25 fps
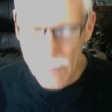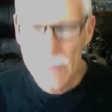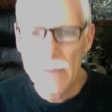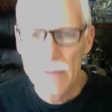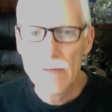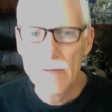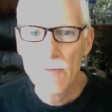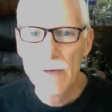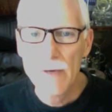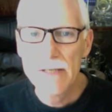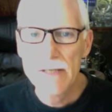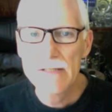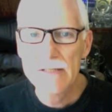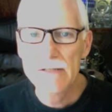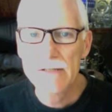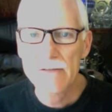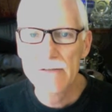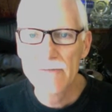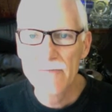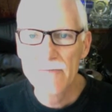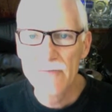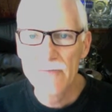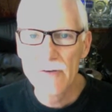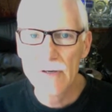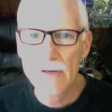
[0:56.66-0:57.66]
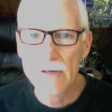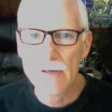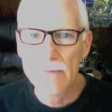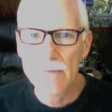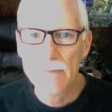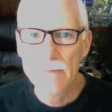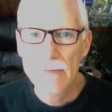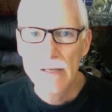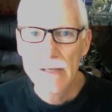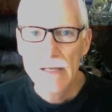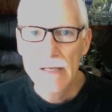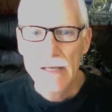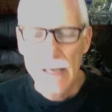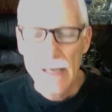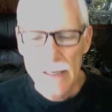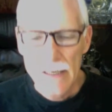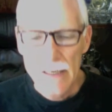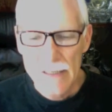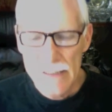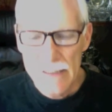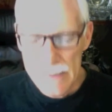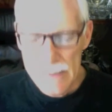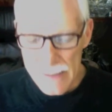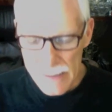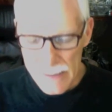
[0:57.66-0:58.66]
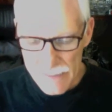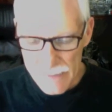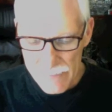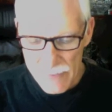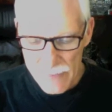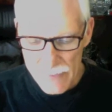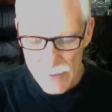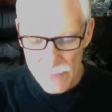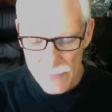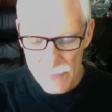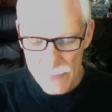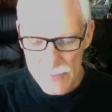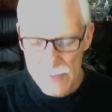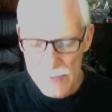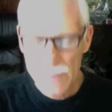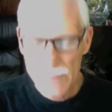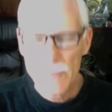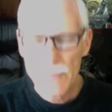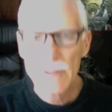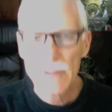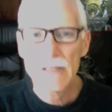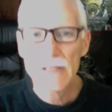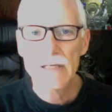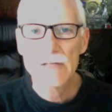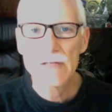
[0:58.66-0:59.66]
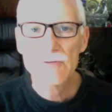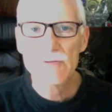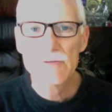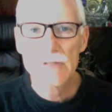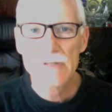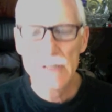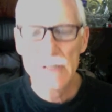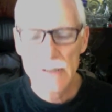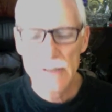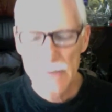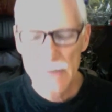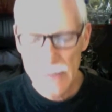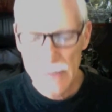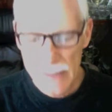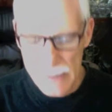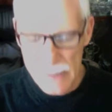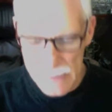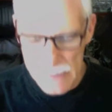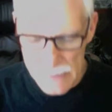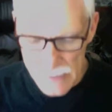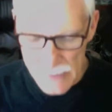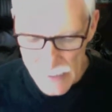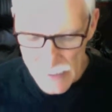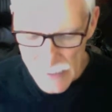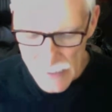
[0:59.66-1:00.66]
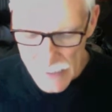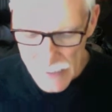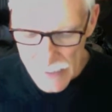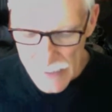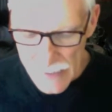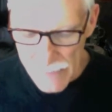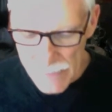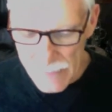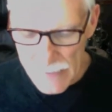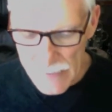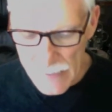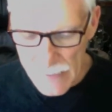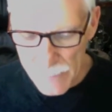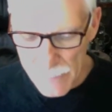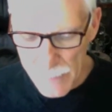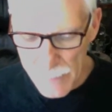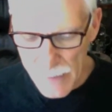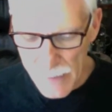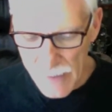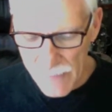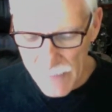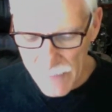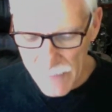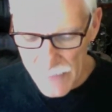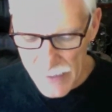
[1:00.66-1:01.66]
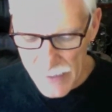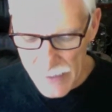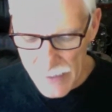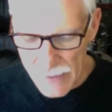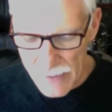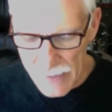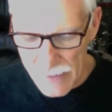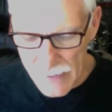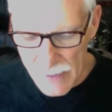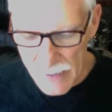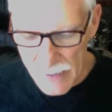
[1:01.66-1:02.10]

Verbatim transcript: the ways that are firm." And he's kind of gone through some really interesting things even above there, uh,